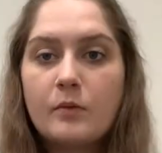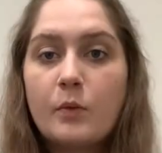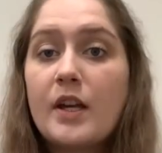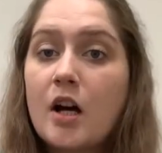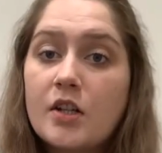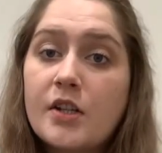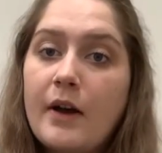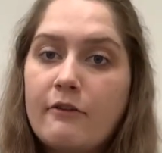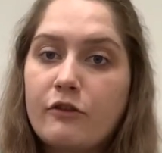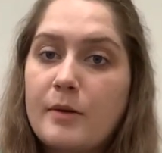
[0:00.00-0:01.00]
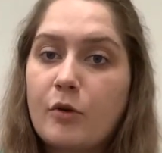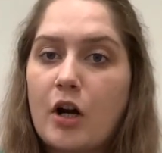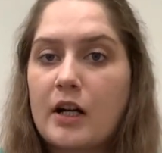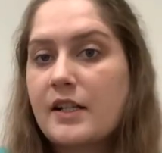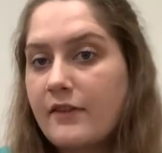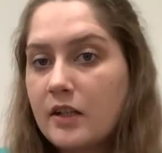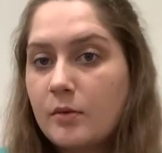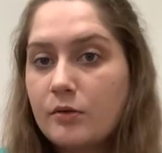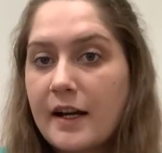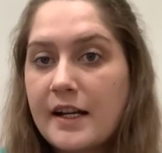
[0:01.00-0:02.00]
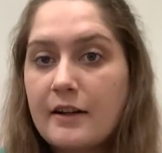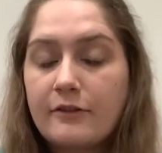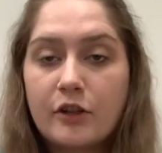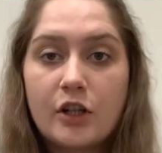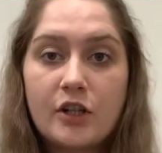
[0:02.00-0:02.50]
We also have free product available right now for